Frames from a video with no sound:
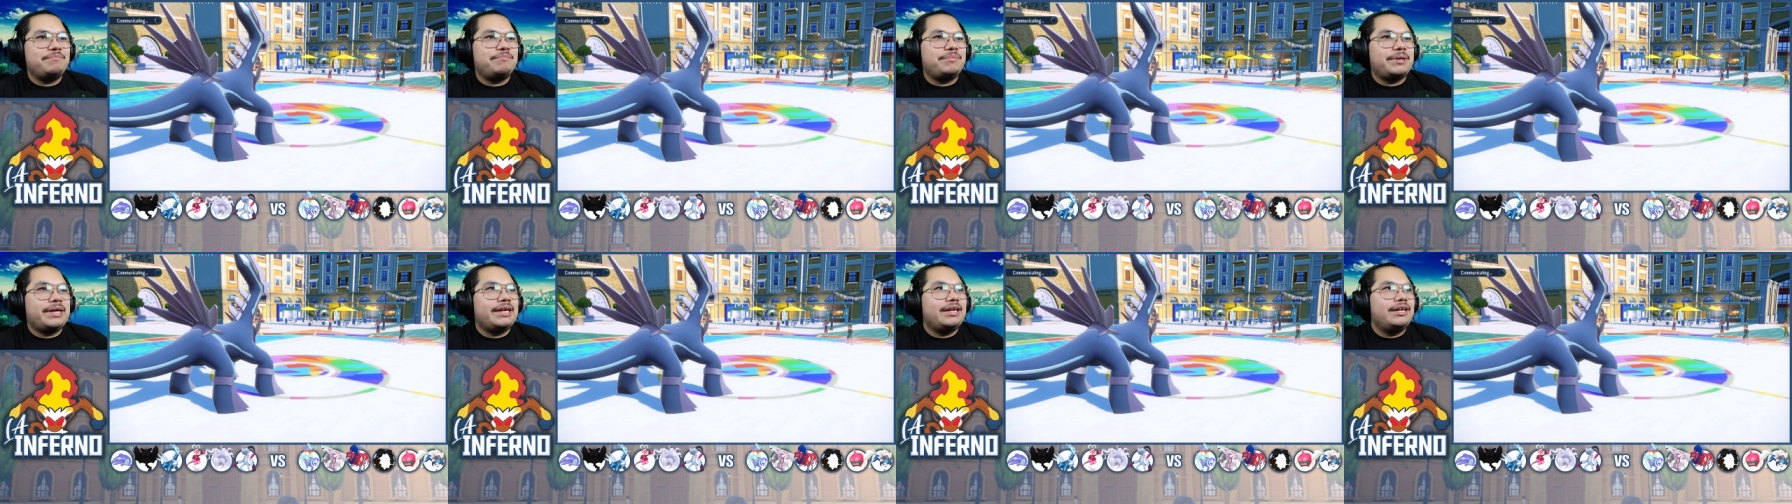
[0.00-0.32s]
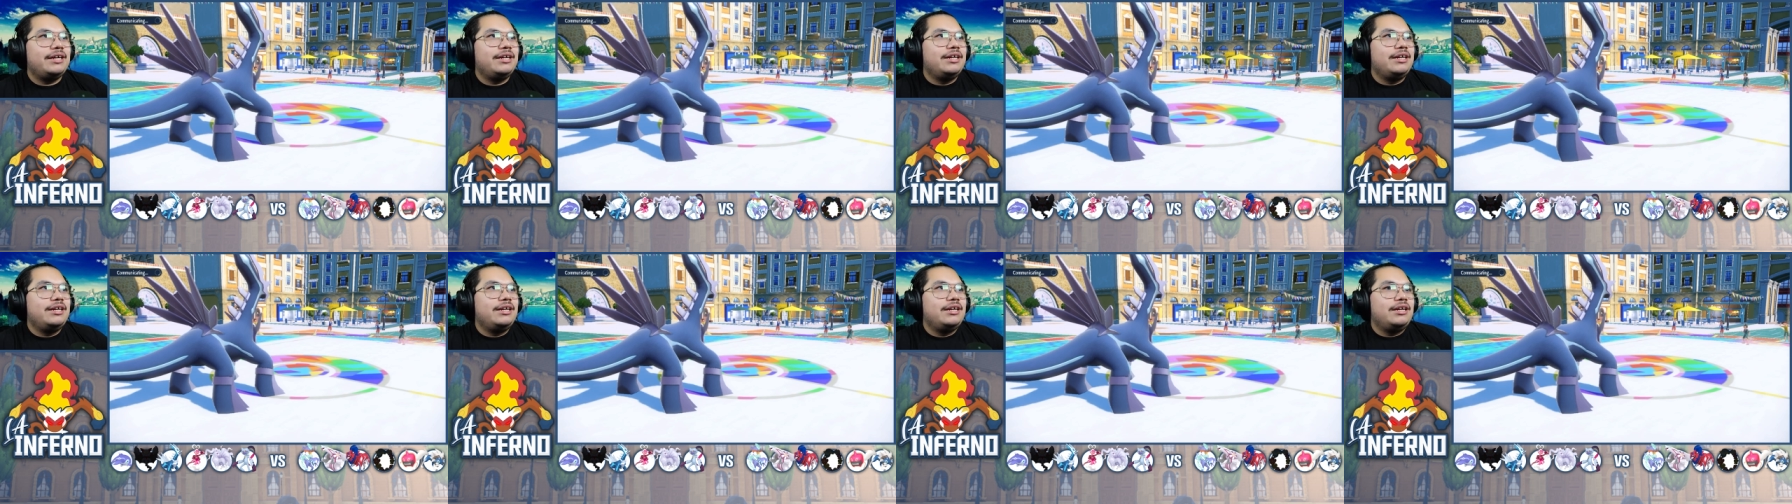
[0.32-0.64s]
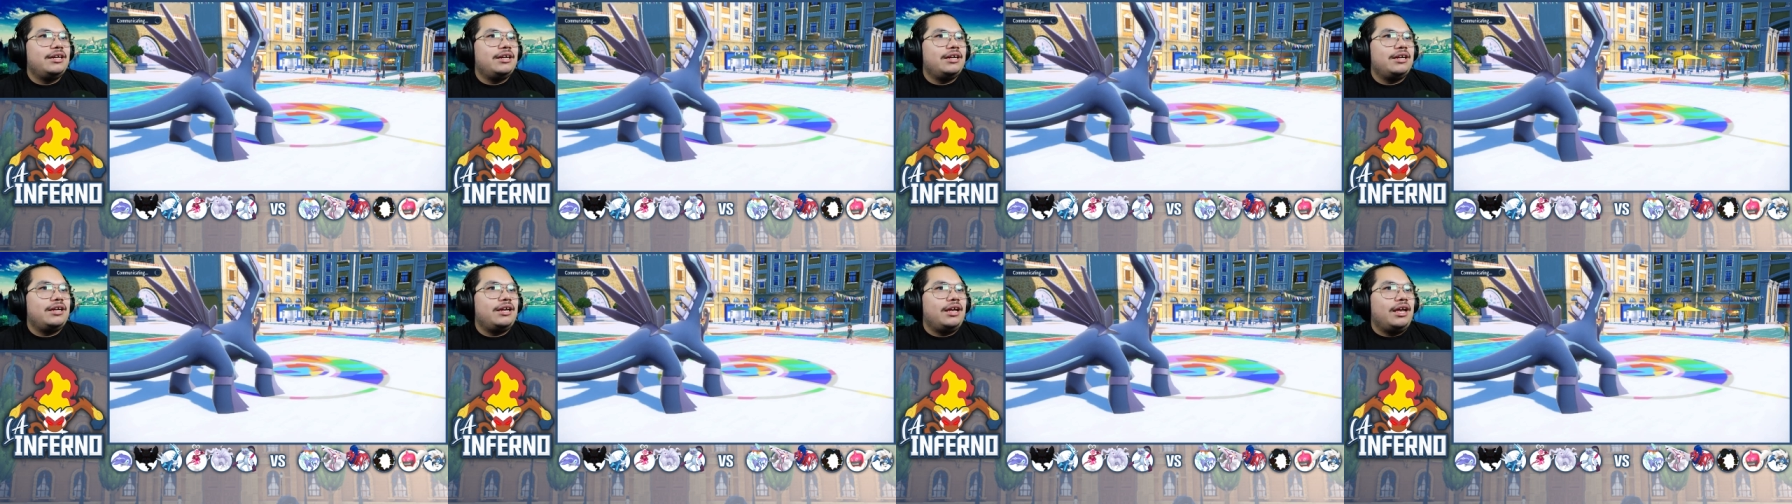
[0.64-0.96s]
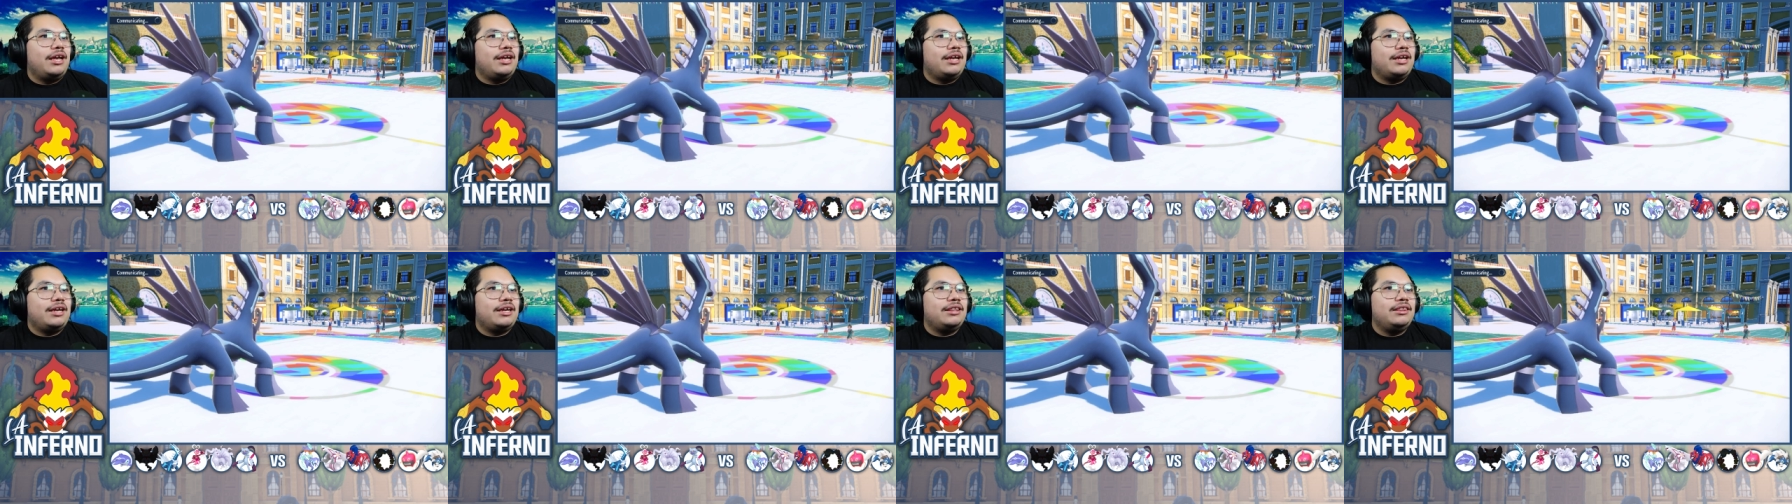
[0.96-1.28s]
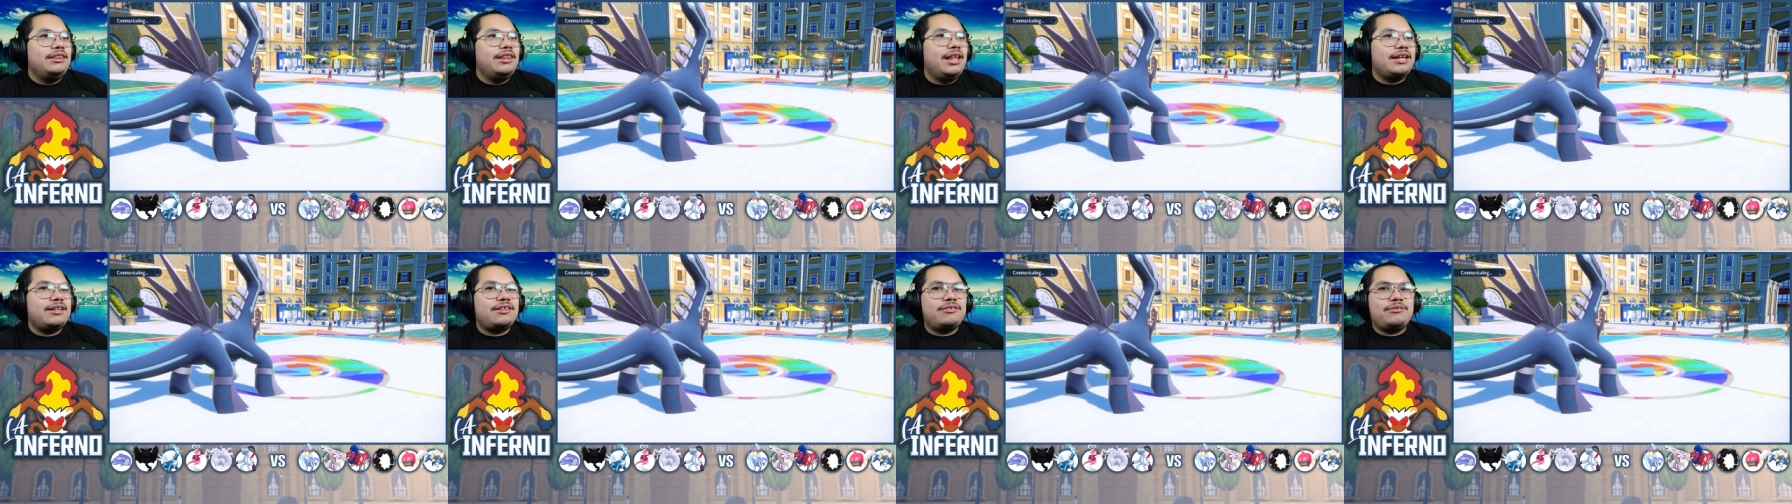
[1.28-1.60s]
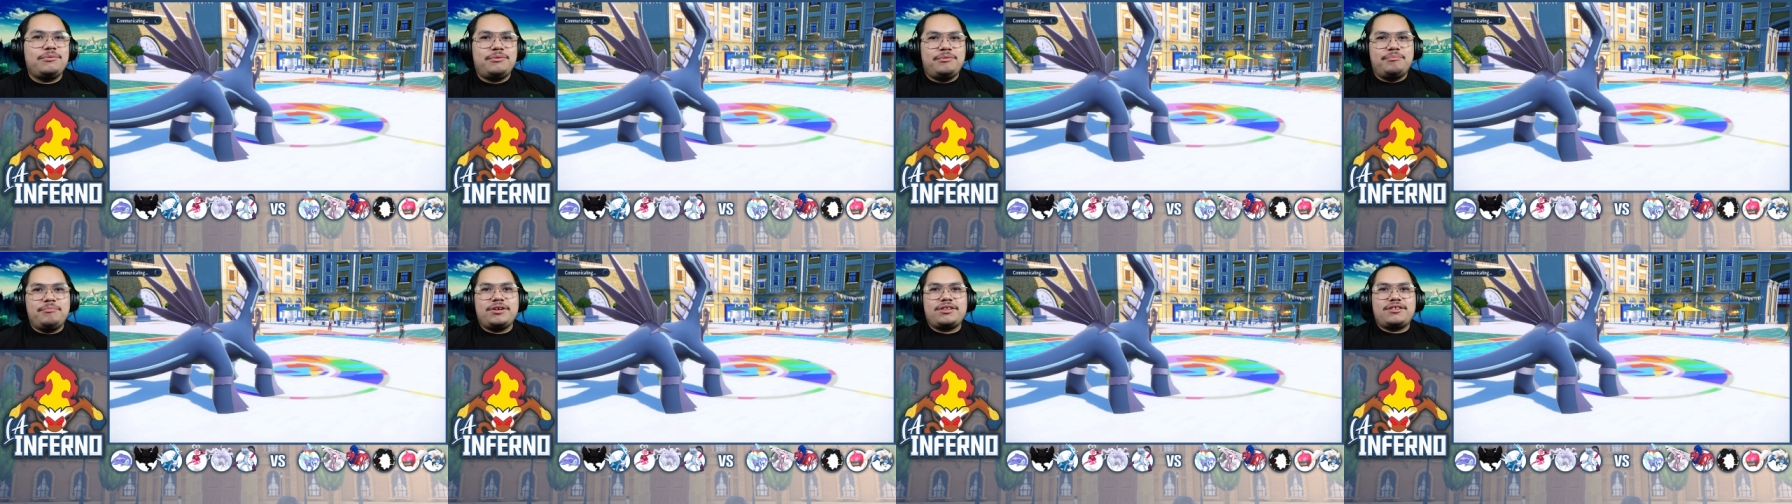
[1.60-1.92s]
But it led
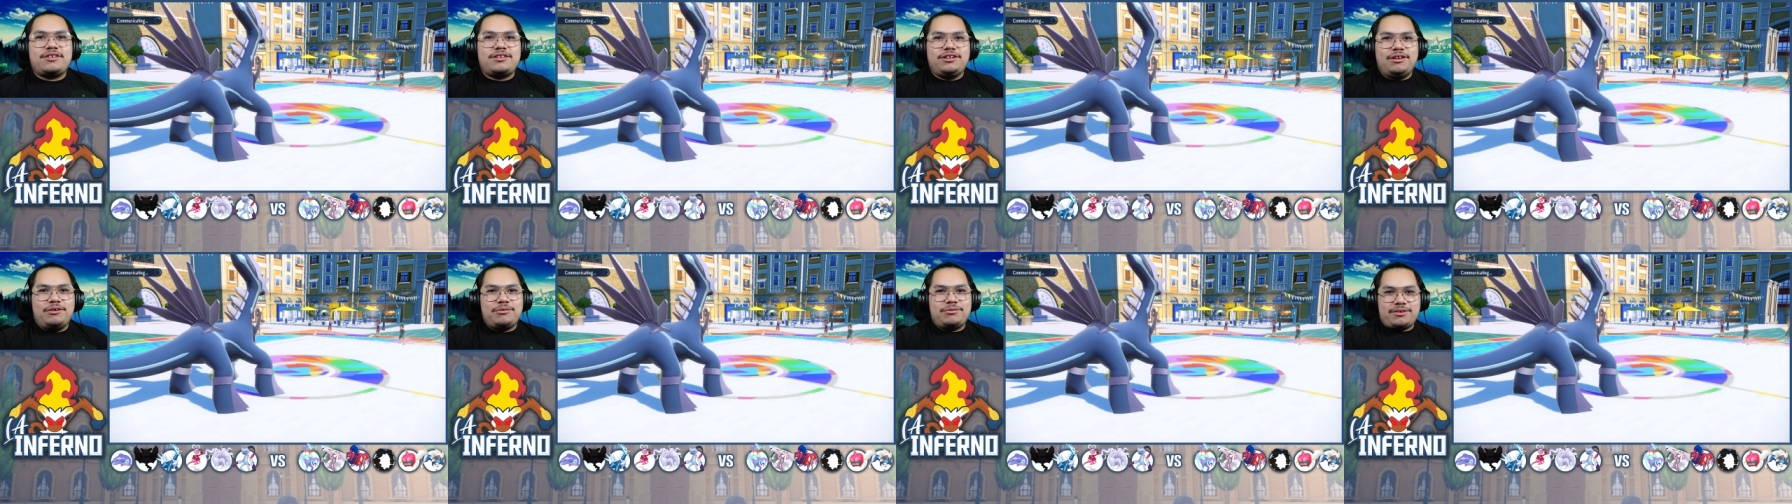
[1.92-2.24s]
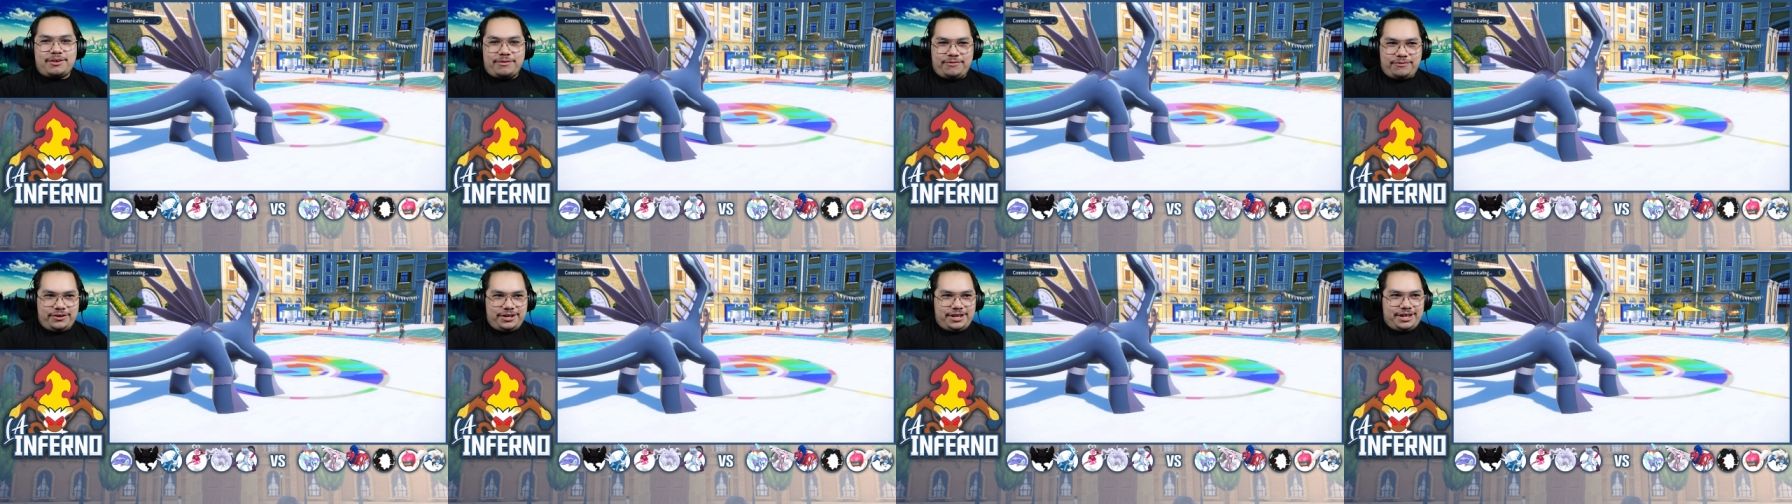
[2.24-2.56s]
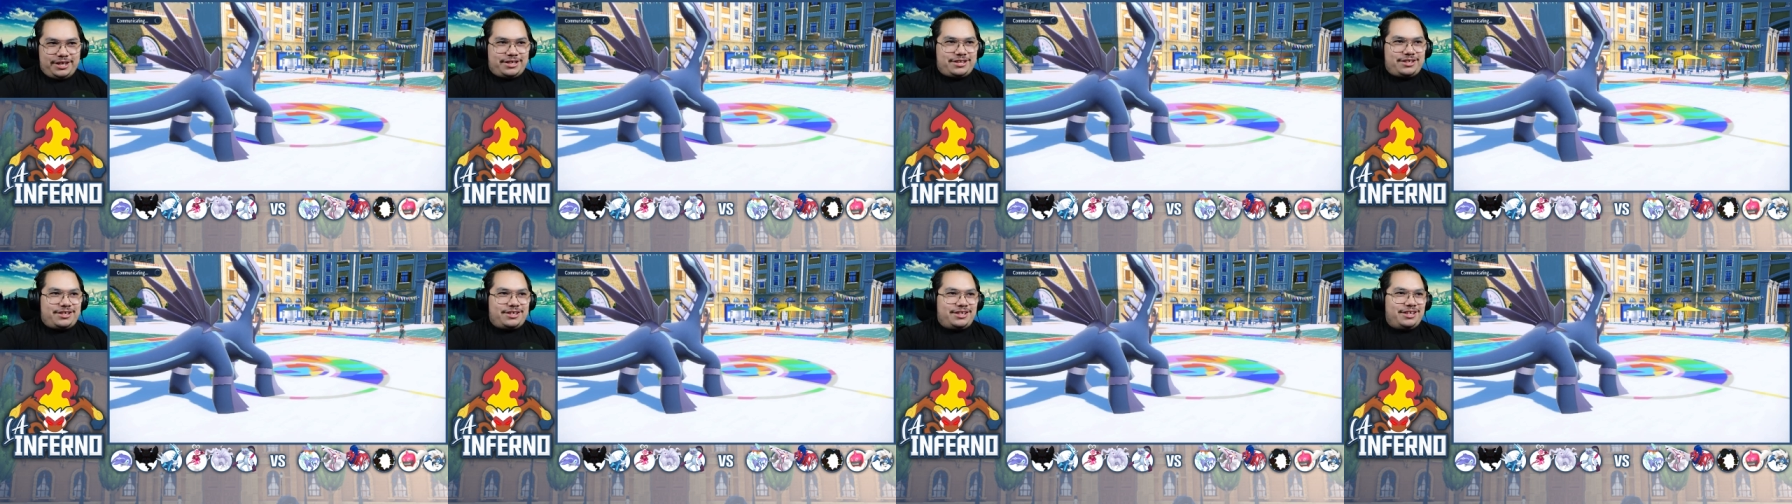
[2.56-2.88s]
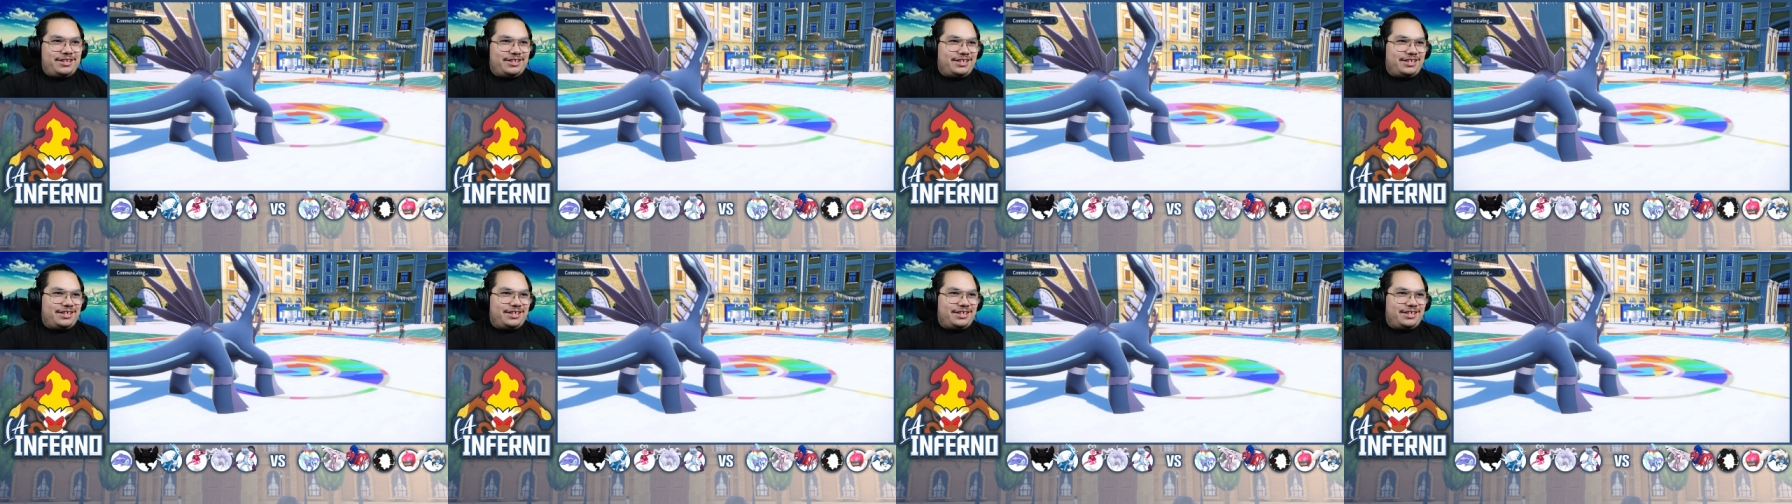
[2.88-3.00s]
to a much closer finish.